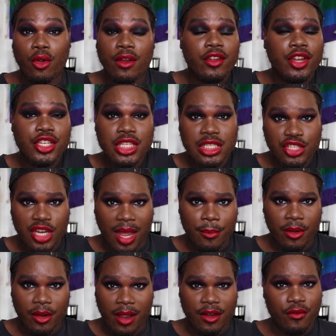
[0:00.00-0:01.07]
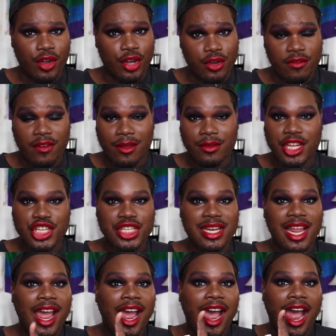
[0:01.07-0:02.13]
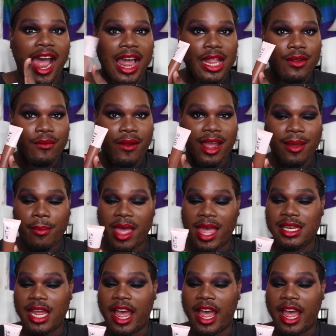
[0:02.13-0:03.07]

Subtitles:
or if you're just shopping around for a new foundation, highly recommend.